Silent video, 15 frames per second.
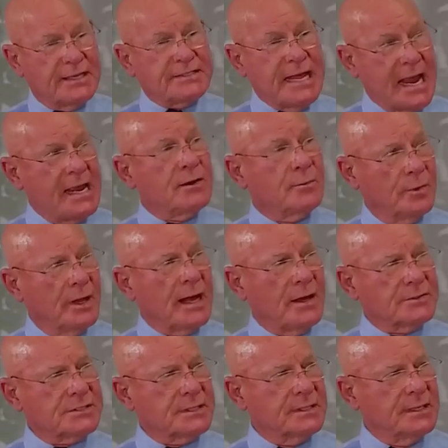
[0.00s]
attainable
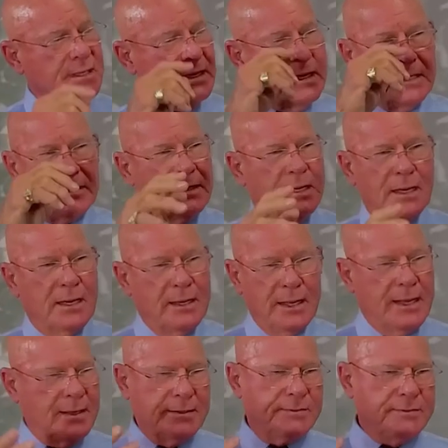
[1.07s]
housing,
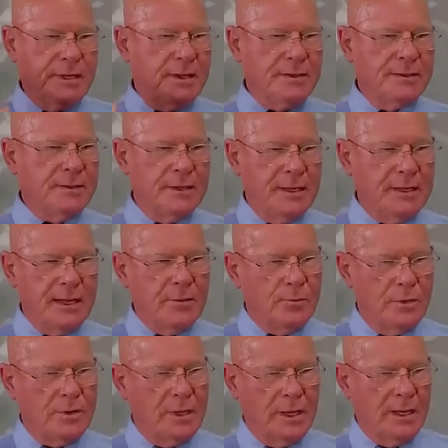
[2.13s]
and
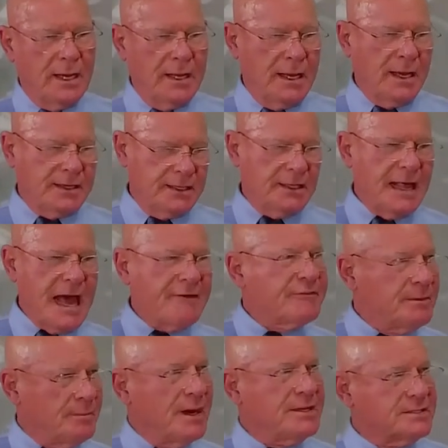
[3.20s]
that I could laugh
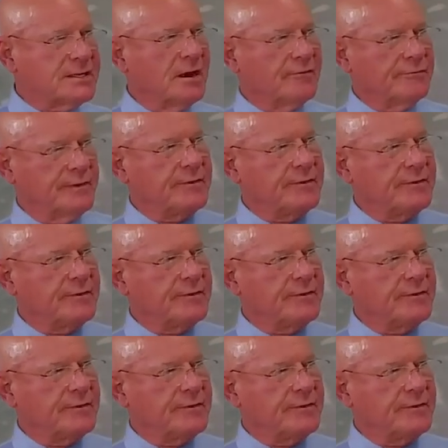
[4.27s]
at myself